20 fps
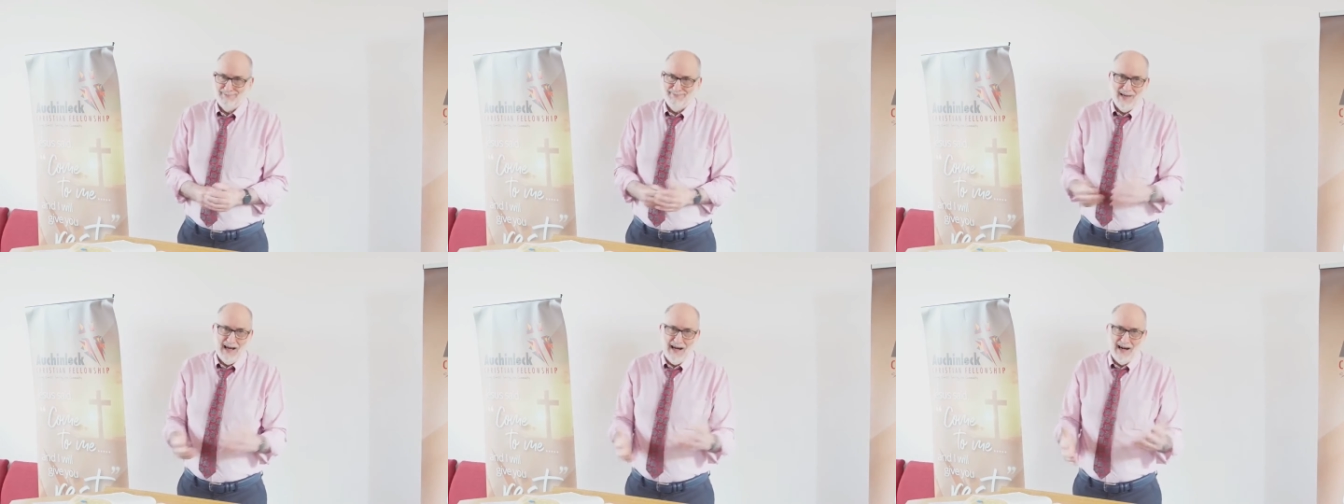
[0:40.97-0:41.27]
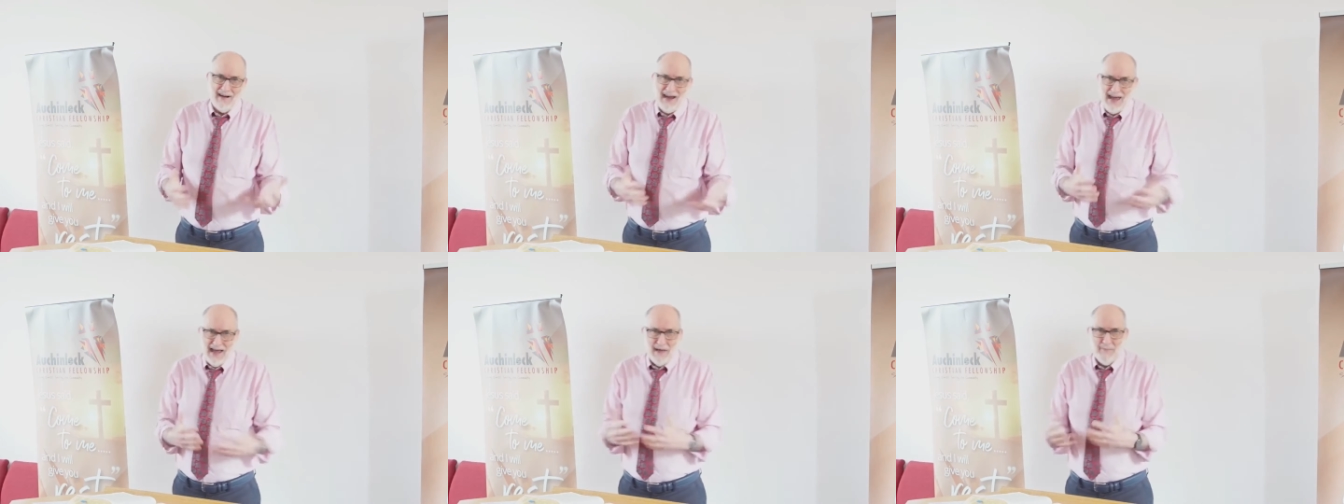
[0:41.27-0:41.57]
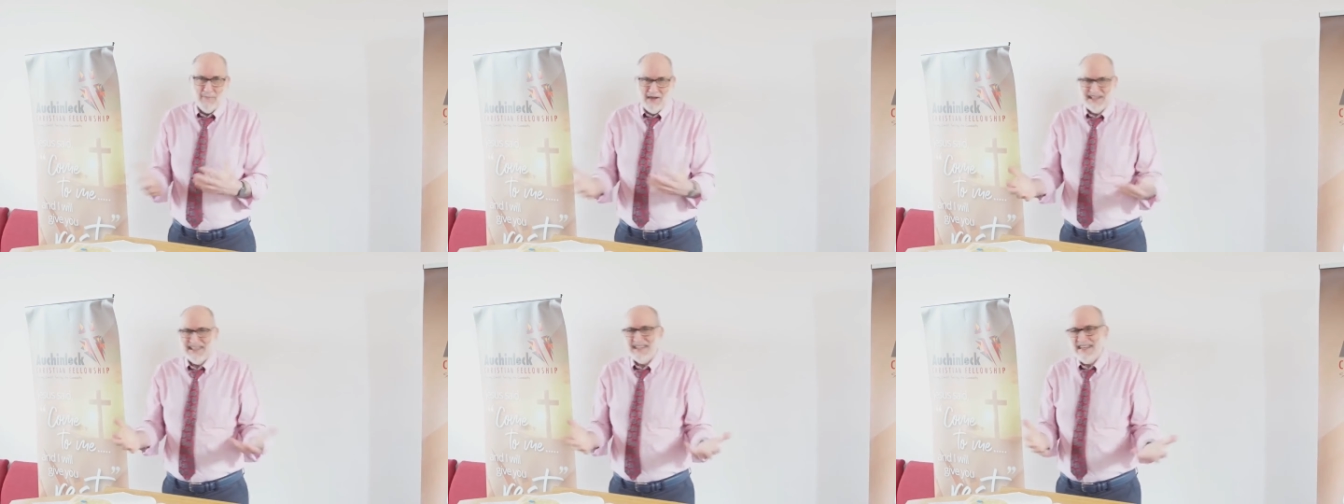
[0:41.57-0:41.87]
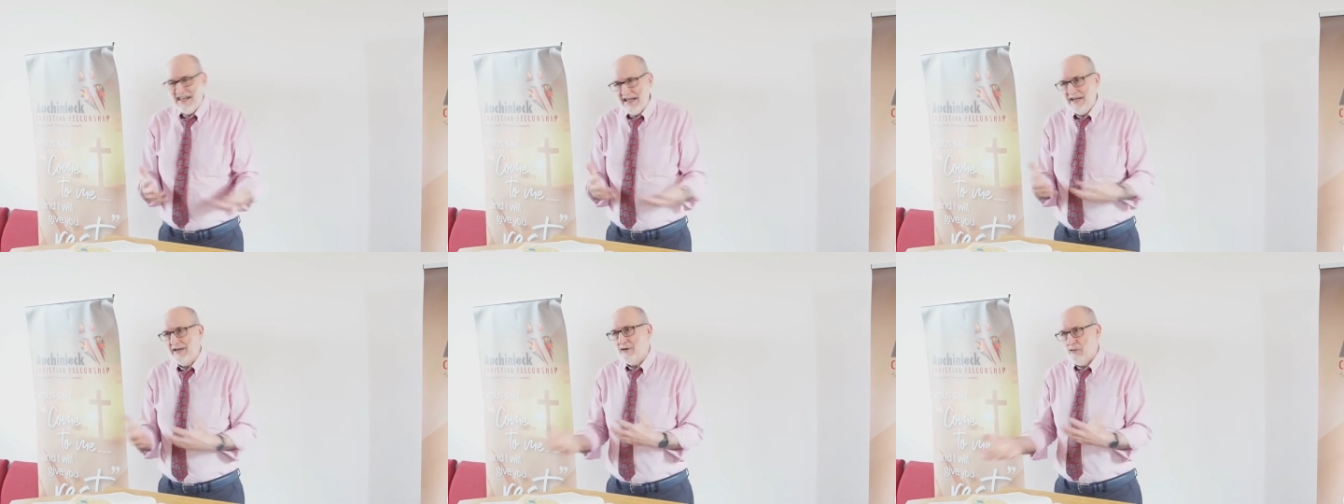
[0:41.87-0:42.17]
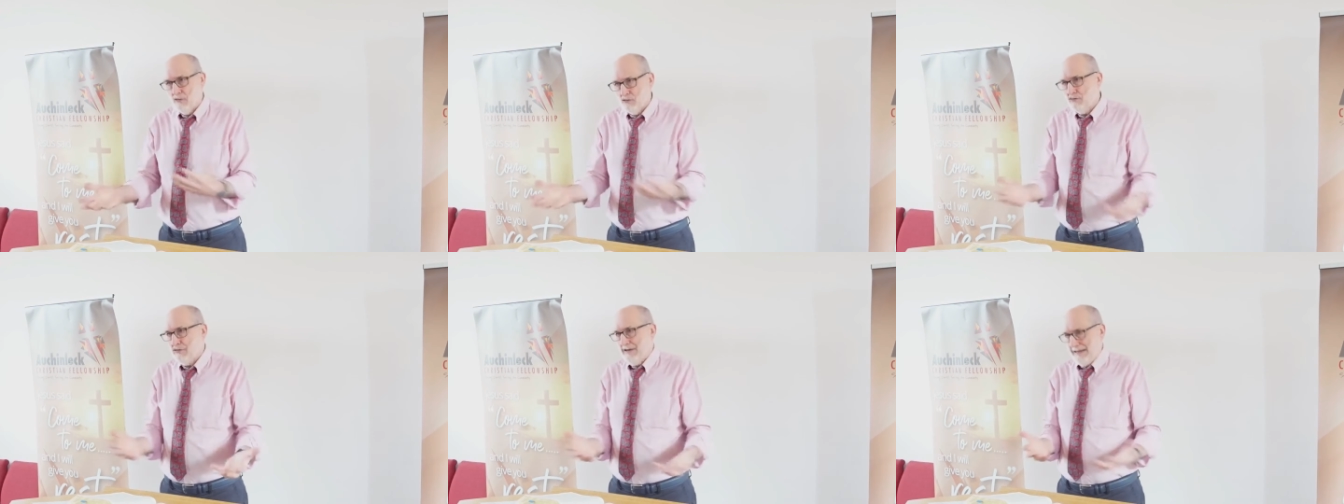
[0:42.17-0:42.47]
are
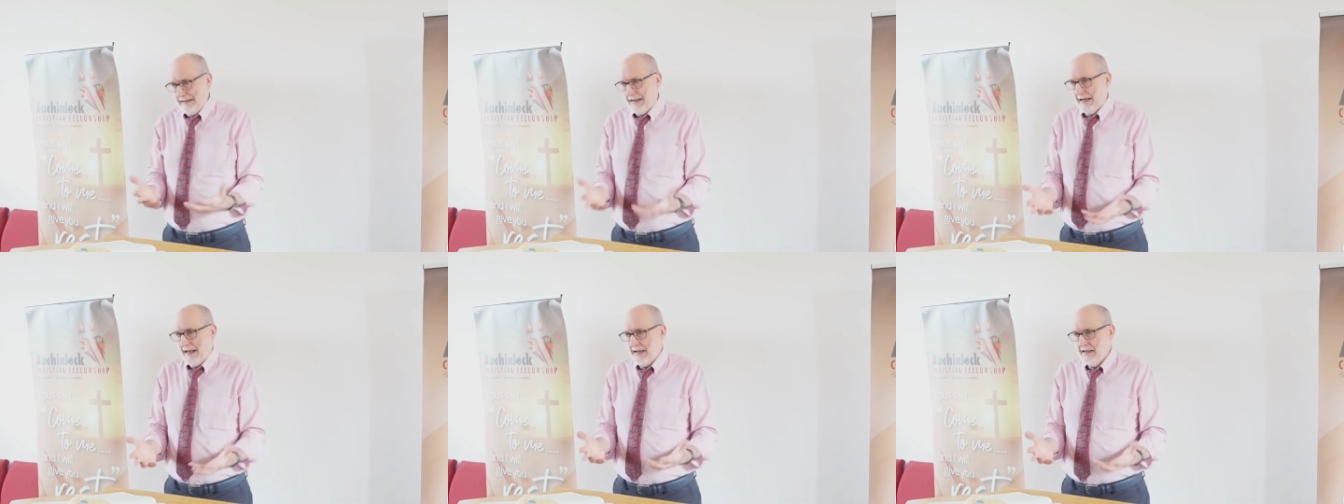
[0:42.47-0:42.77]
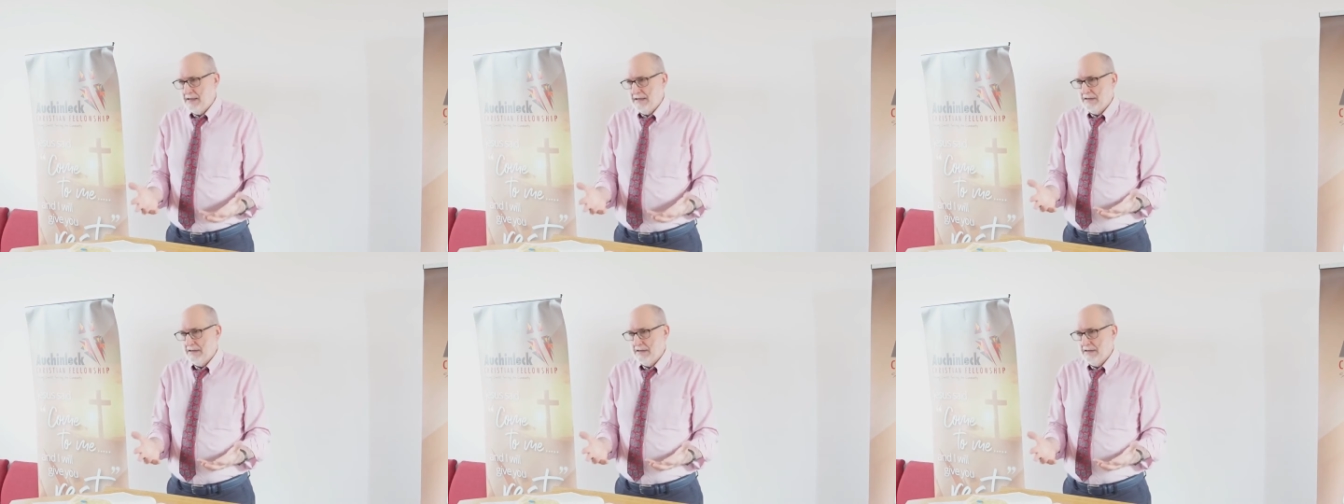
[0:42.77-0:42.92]
immaterial, really.